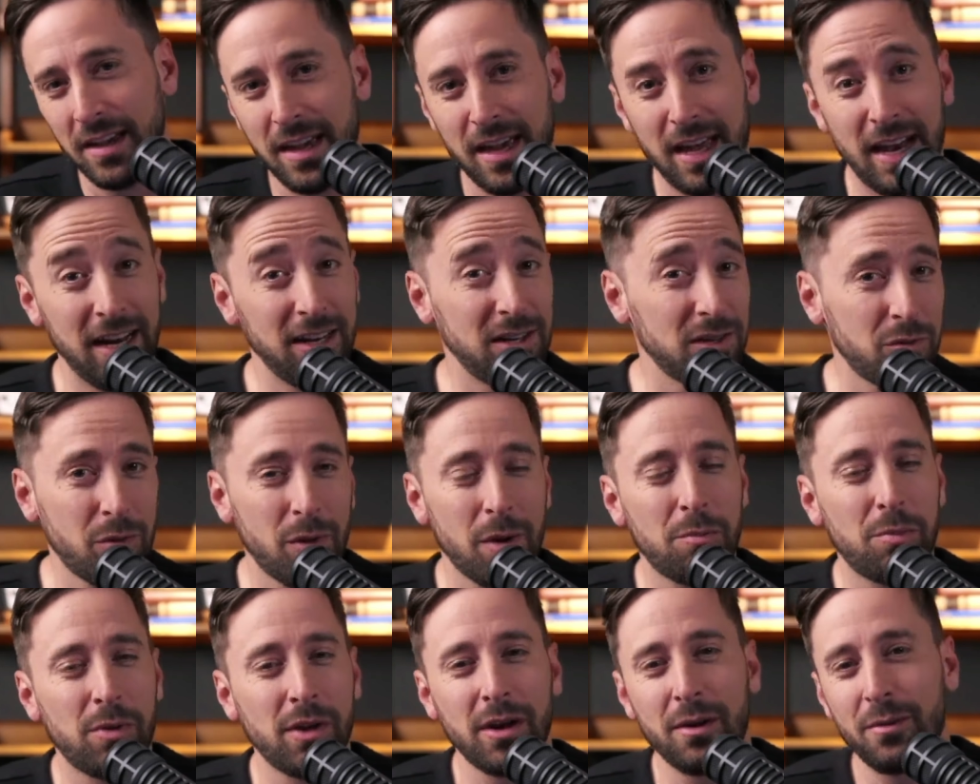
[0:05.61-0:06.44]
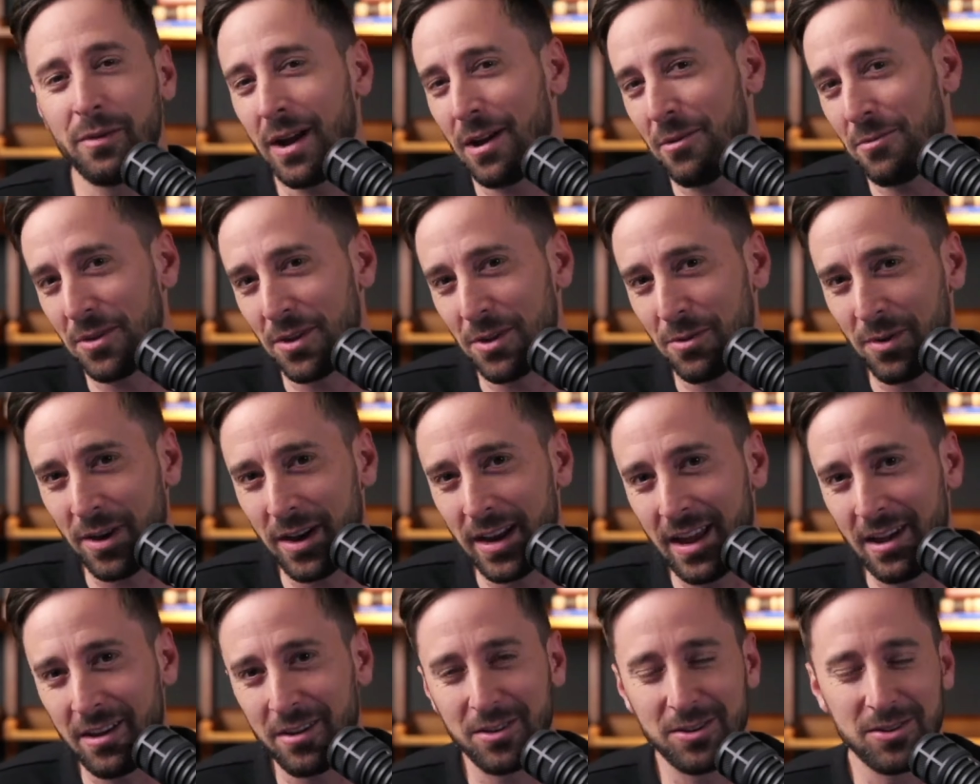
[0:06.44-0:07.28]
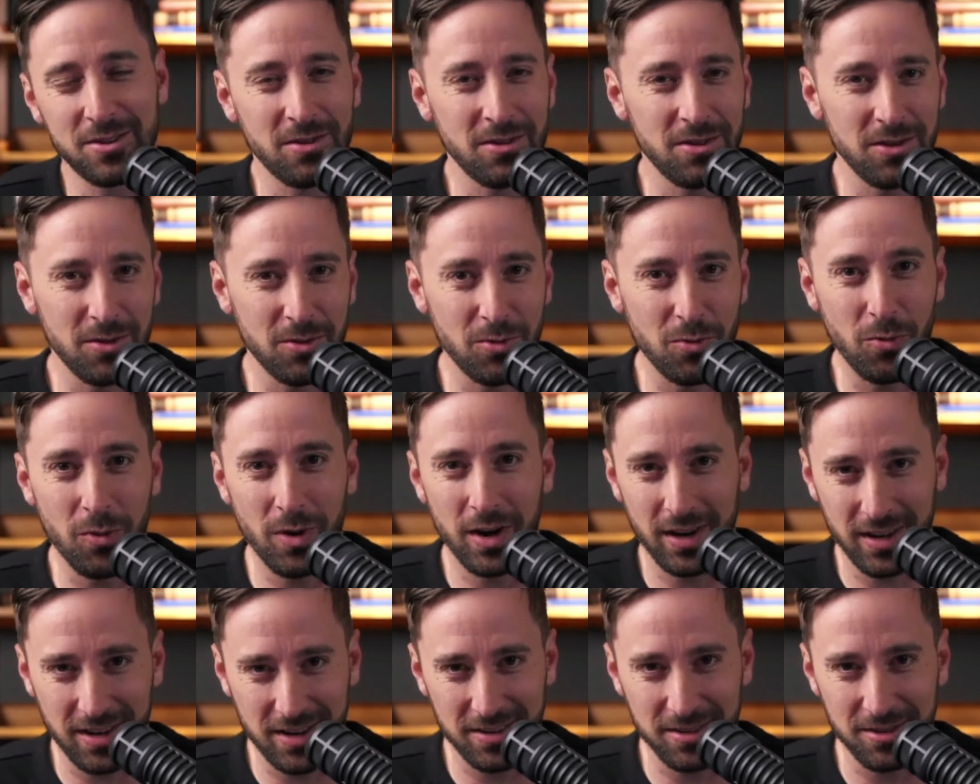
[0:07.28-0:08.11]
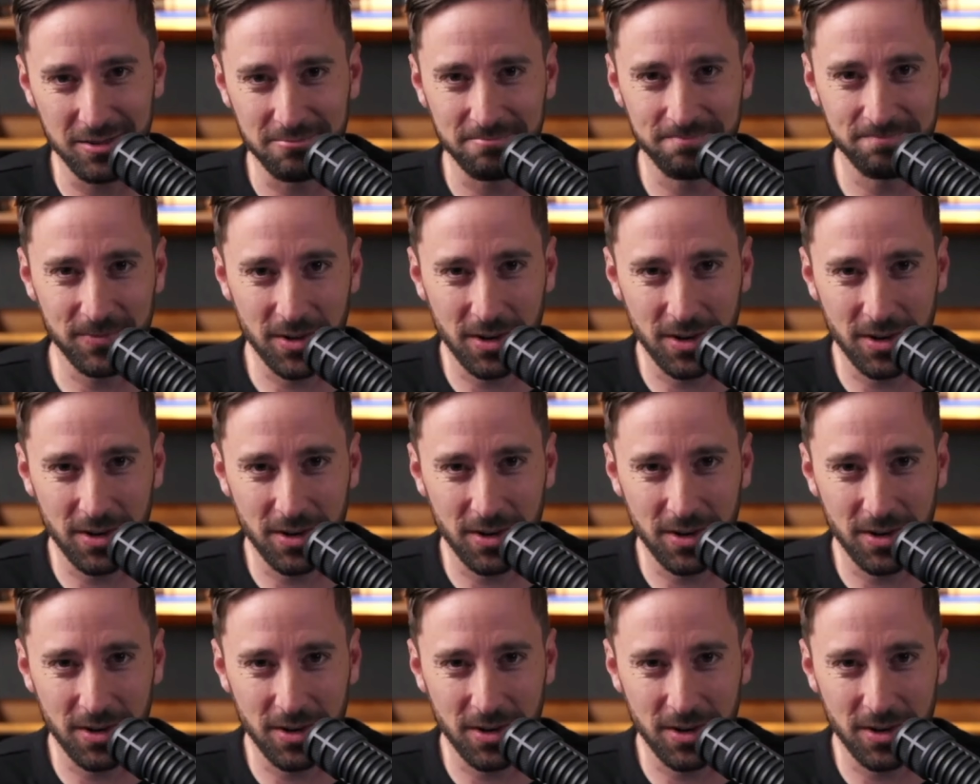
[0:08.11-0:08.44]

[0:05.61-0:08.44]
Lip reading: and I just want to play around with it right now to show you what it can do.